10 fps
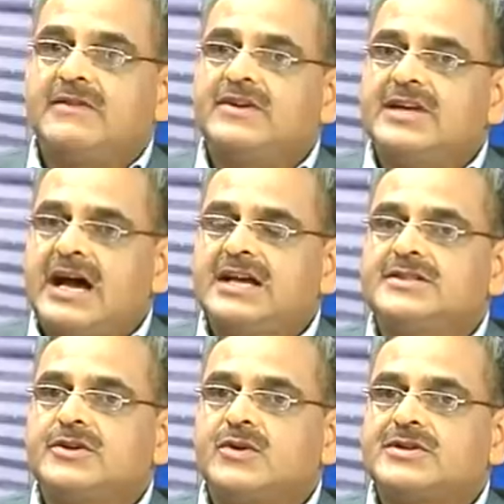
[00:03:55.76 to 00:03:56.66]
we ask
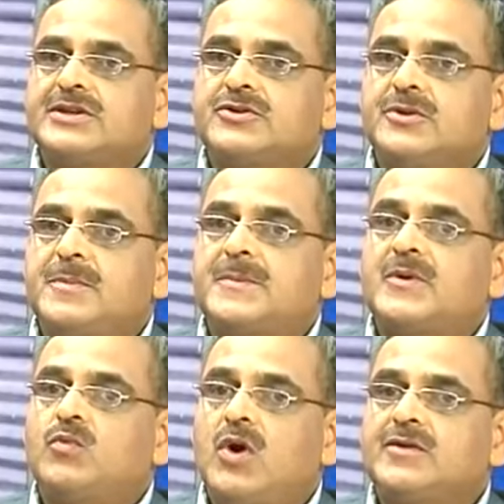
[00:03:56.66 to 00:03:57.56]
the question to the people,
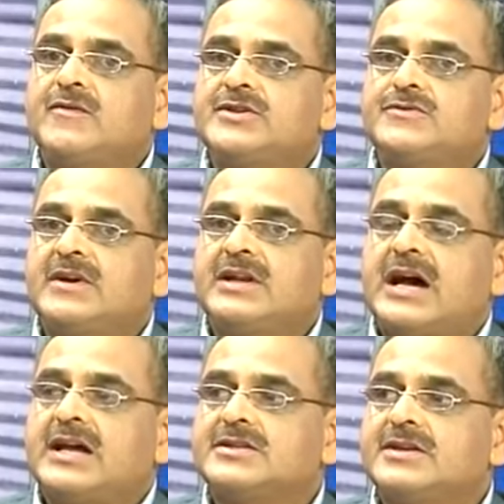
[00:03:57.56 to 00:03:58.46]
what was your
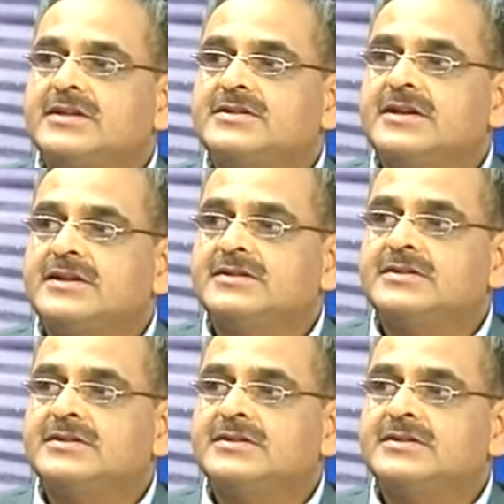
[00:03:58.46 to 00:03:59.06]
last residence?